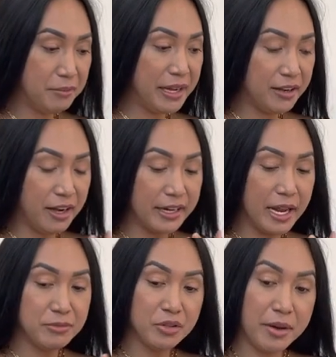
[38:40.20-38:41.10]
my God,
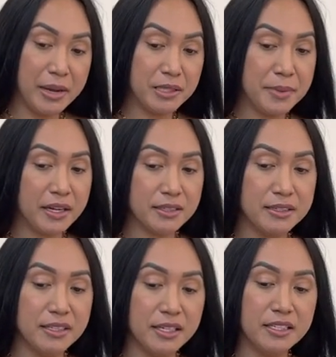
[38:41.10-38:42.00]
I'm so amazed because
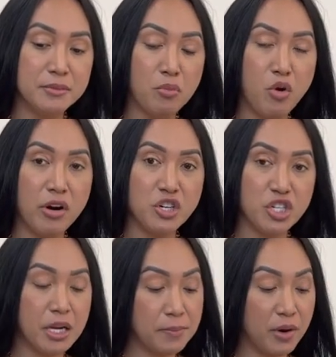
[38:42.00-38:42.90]
this is more
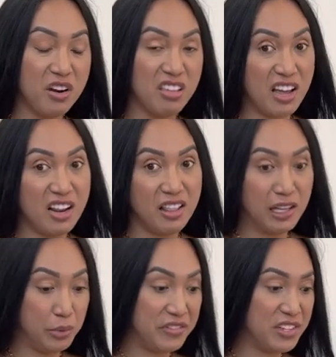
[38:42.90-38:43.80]
cheaper than the
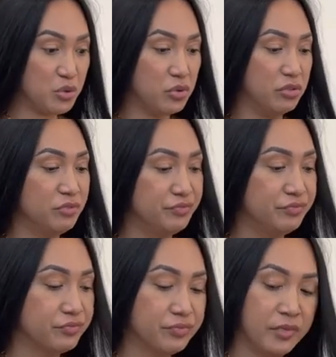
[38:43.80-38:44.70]
Louis Vuitton.
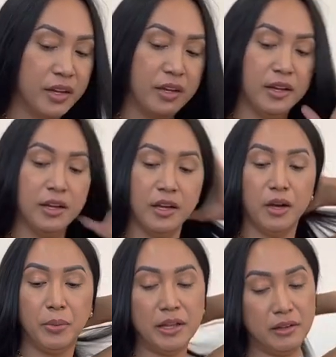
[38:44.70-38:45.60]

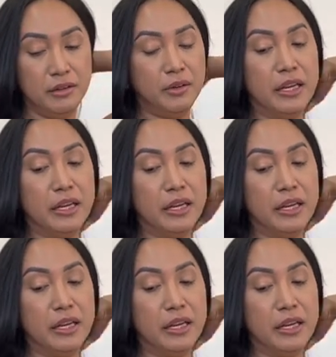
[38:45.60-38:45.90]
Well,